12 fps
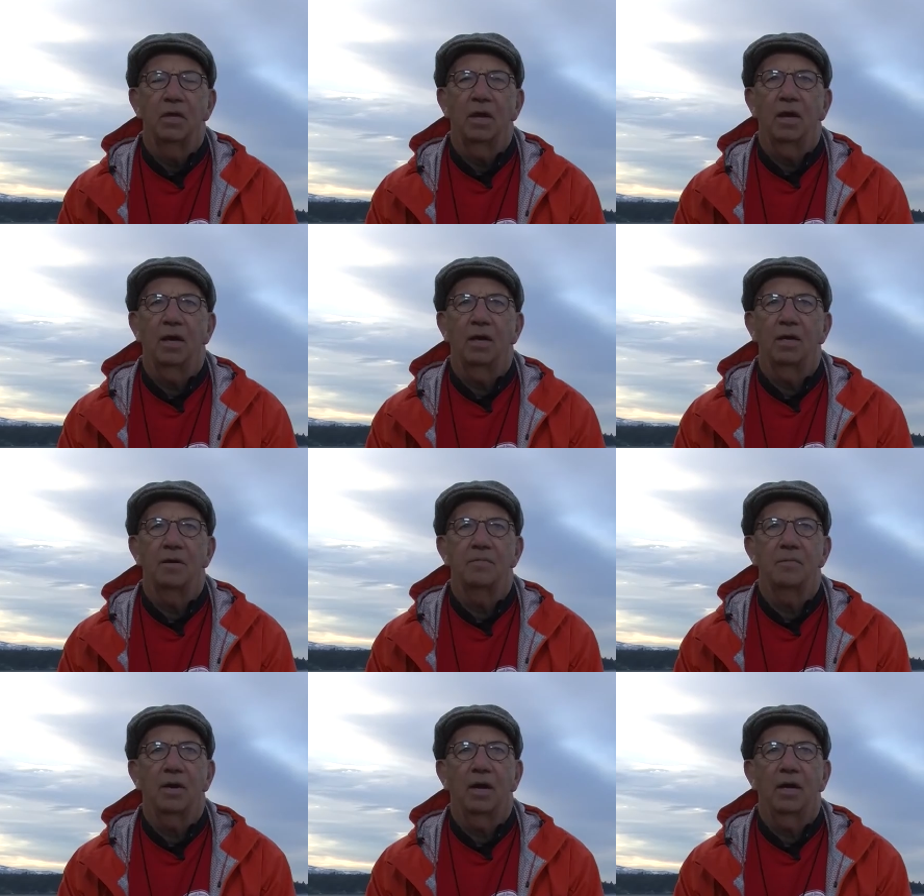
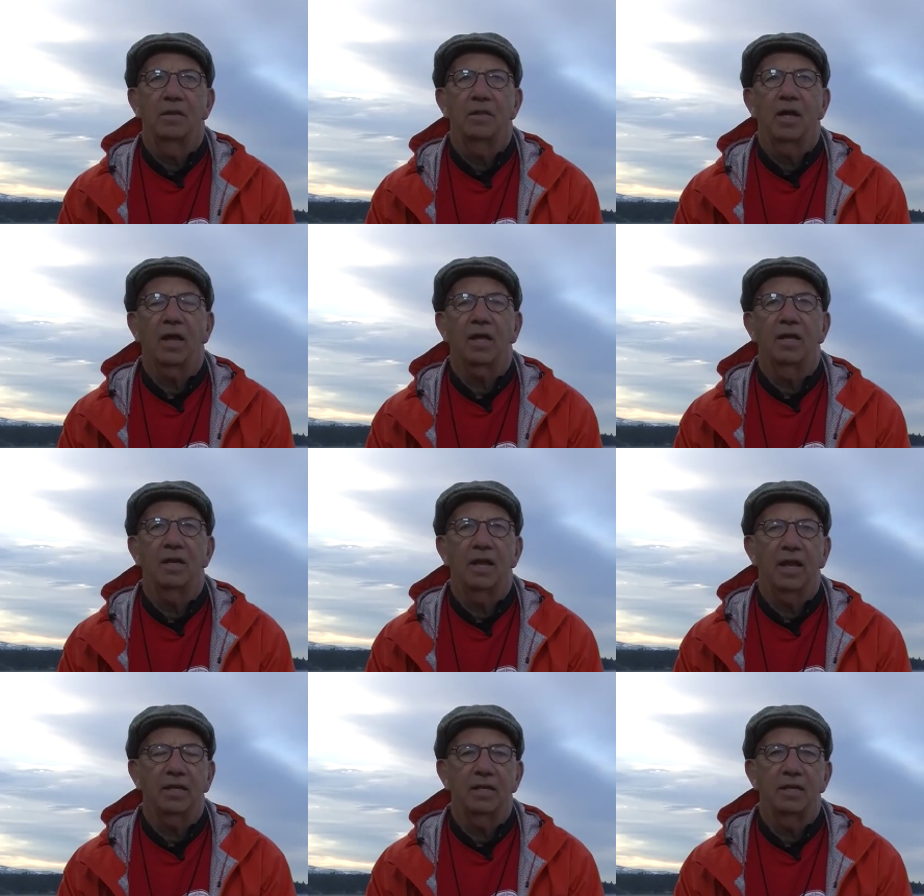Um, and that
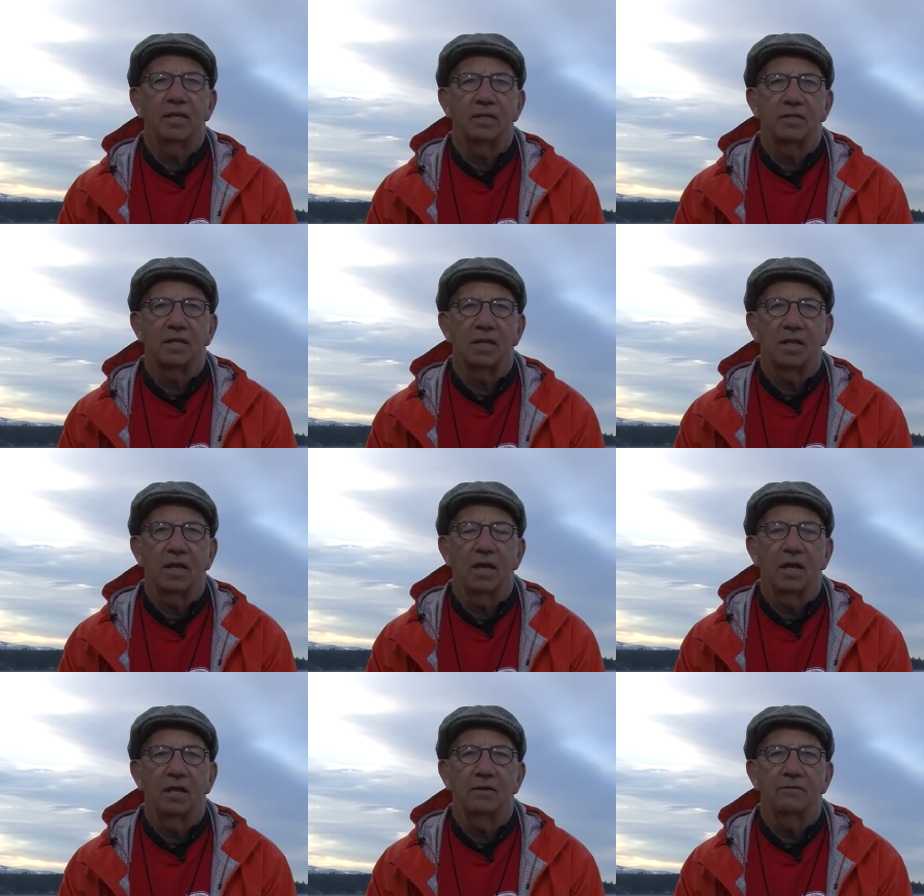connectedness that they
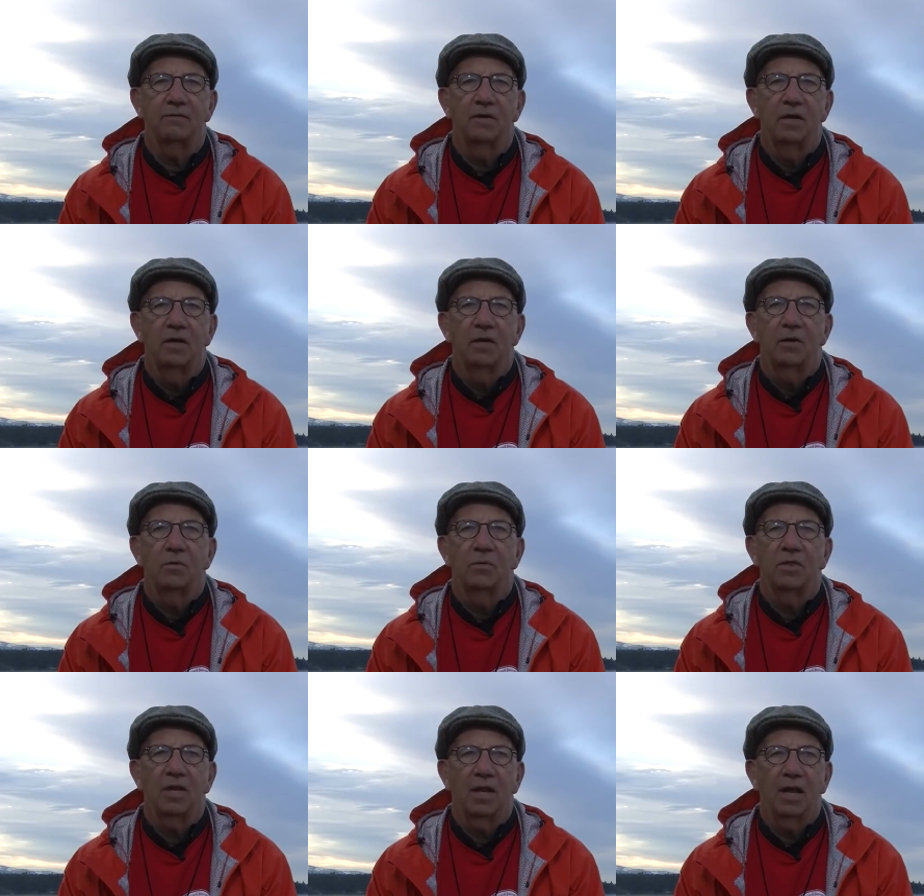have with
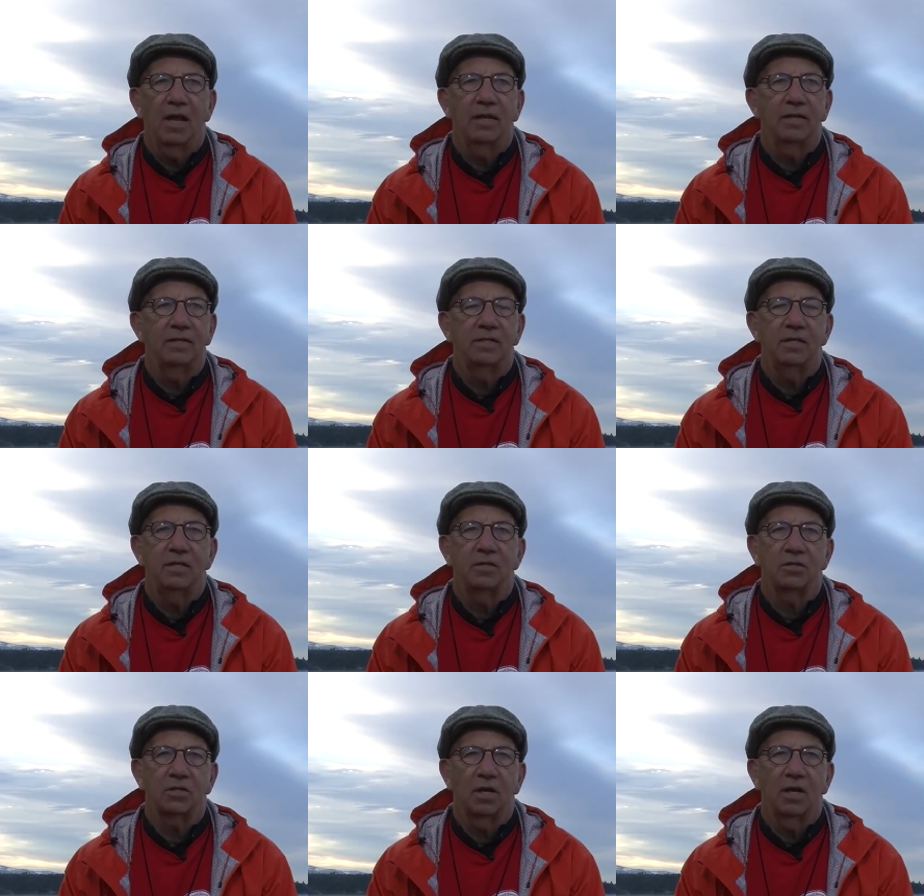the land, the sea and the
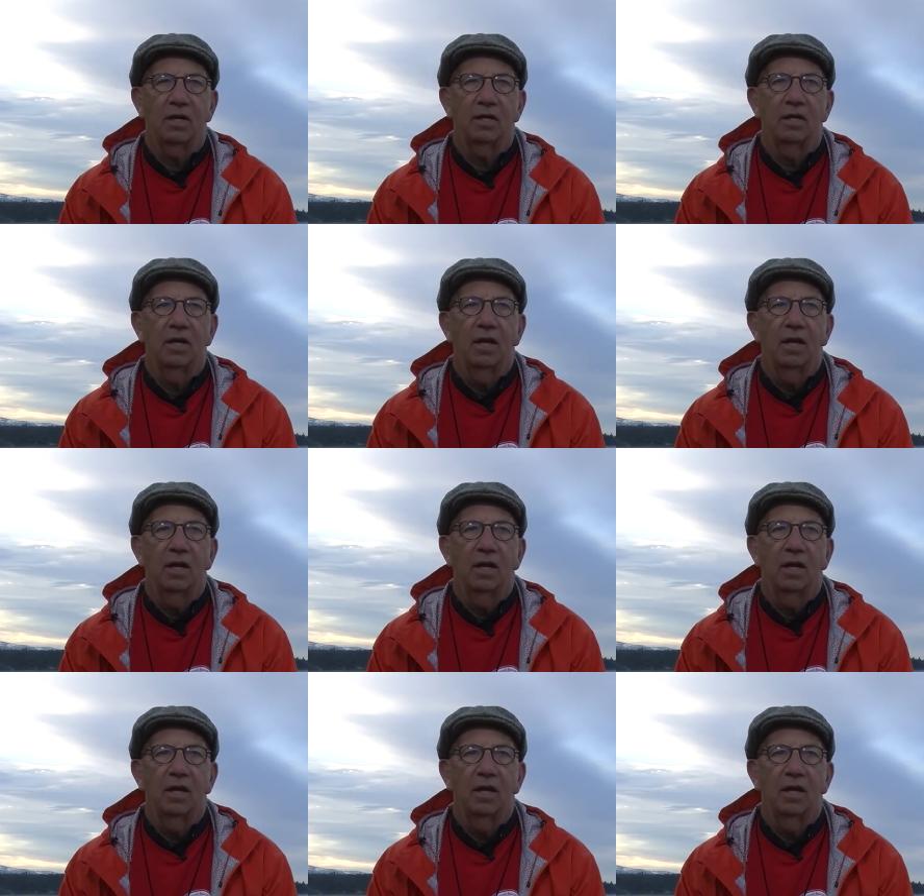sky,